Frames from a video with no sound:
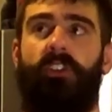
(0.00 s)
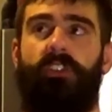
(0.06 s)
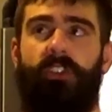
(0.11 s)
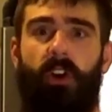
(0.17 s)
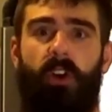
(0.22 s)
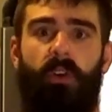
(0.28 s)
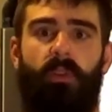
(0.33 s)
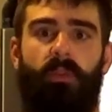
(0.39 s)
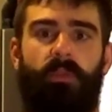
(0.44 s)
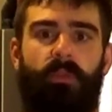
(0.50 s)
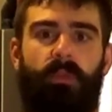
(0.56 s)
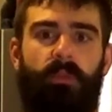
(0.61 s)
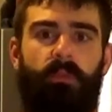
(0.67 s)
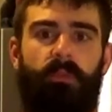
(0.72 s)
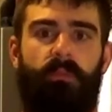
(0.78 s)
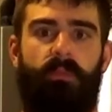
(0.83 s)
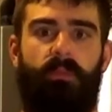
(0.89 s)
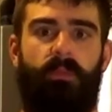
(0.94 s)
Don't,
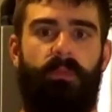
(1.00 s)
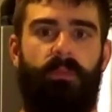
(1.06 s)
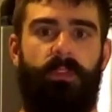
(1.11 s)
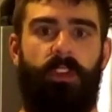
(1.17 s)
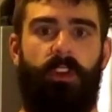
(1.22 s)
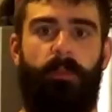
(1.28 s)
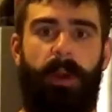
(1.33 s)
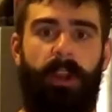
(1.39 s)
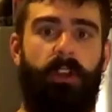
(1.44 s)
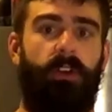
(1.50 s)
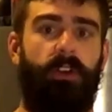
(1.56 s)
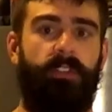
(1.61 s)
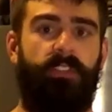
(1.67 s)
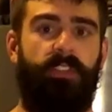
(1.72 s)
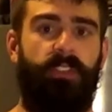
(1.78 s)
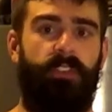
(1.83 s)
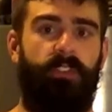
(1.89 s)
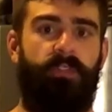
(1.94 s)
you know, my goal
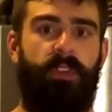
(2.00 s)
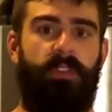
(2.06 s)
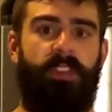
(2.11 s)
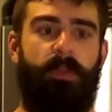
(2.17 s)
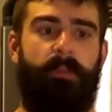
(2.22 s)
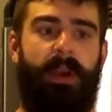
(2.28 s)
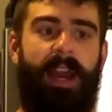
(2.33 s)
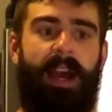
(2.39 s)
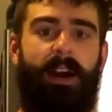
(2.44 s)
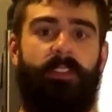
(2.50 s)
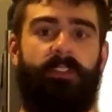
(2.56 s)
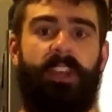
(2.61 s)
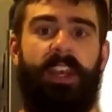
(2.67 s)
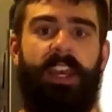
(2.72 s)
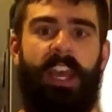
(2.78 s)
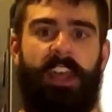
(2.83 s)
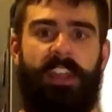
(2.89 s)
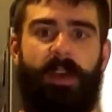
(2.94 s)
is to lose 50 pounds,
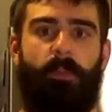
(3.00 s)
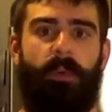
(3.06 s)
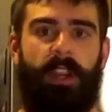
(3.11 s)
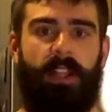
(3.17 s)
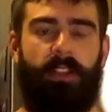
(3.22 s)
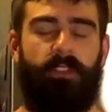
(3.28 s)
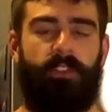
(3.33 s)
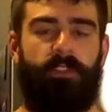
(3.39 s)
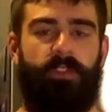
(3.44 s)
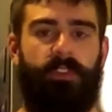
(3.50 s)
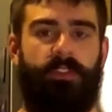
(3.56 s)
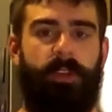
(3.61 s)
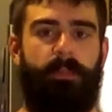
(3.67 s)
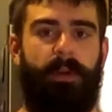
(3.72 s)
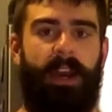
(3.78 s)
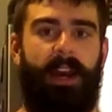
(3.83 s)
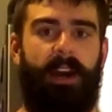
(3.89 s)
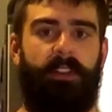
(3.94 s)
and then when I lose
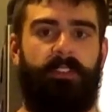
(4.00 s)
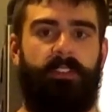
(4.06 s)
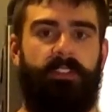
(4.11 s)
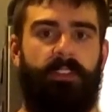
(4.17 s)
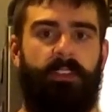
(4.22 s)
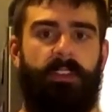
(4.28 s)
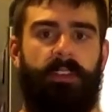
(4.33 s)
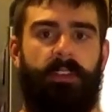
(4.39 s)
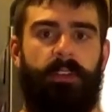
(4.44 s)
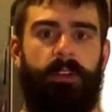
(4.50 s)
50 pounds,